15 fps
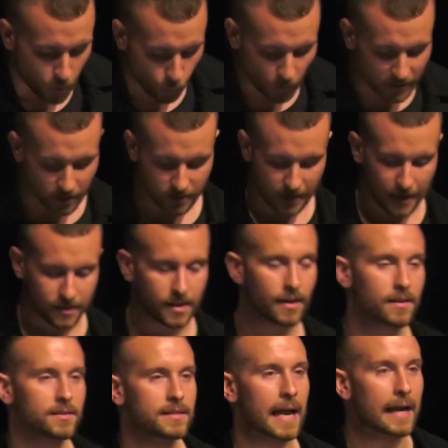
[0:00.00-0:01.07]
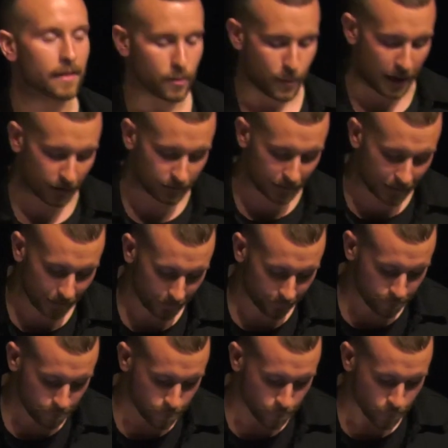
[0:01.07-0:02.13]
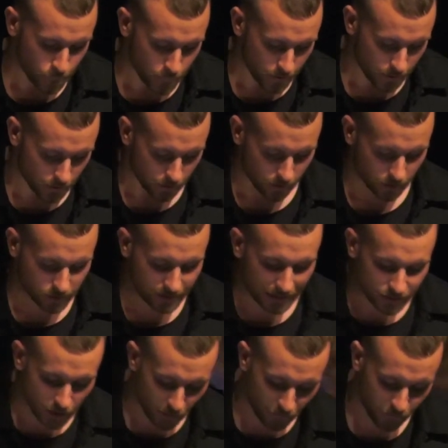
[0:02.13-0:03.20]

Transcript: Which is easier to say to the paralytic, Your sins are